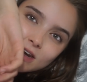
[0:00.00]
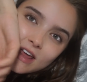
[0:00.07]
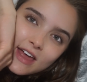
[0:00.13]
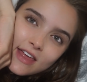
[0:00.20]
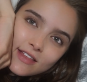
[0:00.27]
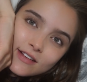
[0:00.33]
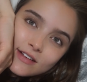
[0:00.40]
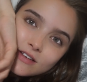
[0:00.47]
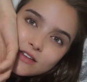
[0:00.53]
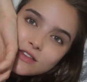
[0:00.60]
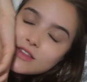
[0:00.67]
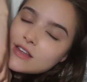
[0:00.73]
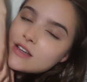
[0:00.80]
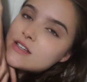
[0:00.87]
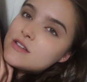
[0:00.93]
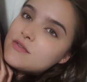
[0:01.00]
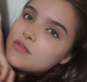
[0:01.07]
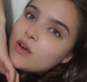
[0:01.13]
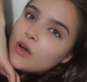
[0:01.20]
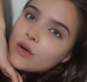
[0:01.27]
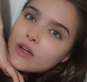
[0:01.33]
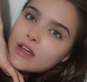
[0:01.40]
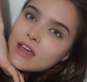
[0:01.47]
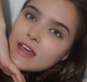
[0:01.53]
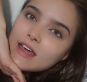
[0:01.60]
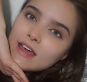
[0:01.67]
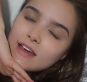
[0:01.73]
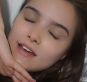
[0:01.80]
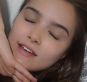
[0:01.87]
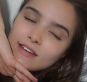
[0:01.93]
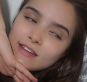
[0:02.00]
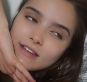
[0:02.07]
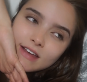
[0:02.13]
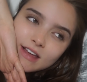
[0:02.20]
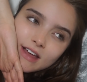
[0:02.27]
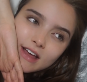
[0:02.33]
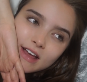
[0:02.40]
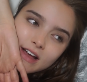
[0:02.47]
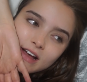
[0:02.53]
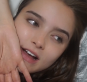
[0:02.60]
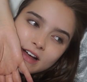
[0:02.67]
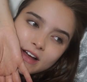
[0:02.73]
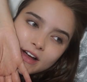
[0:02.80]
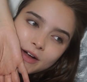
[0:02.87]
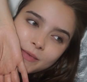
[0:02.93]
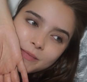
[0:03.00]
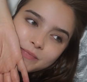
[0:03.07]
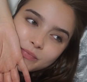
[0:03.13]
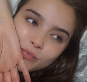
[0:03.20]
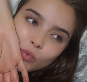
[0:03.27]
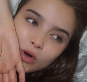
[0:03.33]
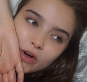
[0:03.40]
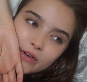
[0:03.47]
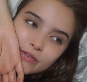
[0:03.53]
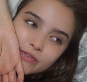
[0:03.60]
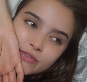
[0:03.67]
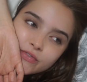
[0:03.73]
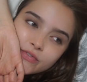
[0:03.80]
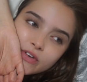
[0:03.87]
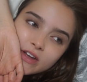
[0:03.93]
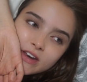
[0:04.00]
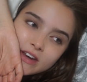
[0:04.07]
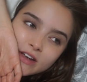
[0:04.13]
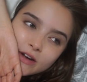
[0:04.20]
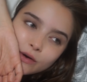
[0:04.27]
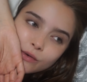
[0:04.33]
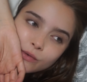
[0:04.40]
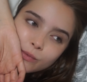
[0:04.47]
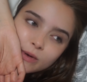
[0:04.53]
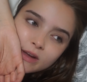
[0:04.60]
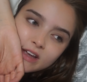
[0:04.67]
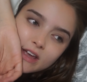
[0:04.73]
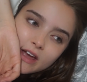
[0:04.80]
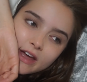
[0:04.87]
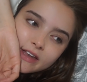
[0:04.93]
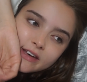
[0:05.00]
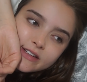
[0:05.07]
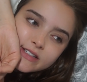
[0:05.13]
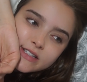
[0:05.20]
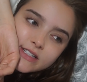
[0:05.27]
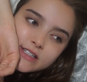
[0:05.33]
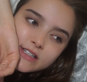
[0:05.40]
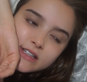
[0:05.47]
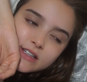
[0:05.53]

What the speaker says: gonna end this vlog here. What a funny old weekend.